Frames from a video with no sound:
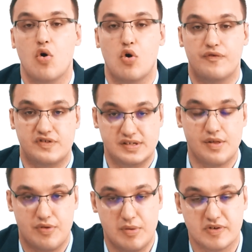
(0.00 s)
of this
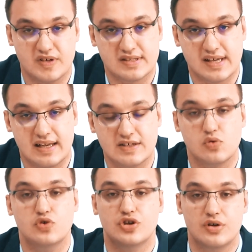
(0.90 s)
3% saline
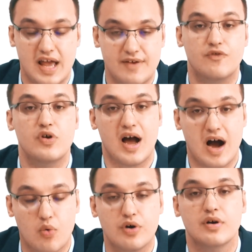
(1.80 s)
solution every
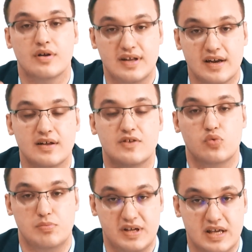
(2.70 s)
hour, then
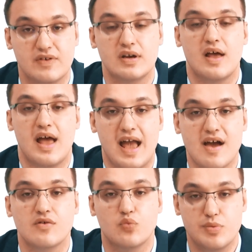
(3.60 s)
it will be given.
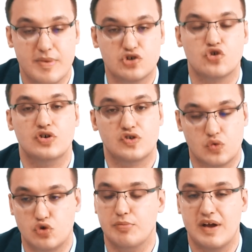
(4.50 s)
And we measure the
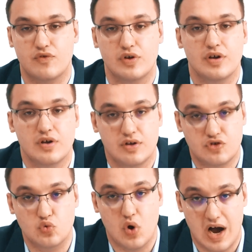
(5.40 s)
sodium every
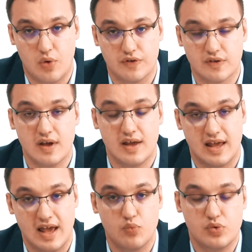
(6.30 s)
two hours
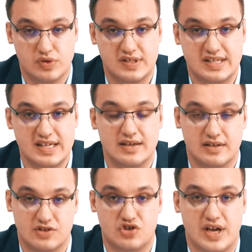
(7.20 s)
and we will see
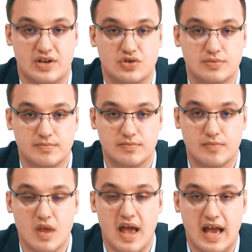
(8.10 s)
the change.
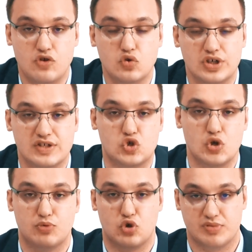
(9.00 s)
And usually
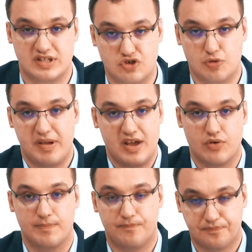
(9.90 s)
symptoms disappear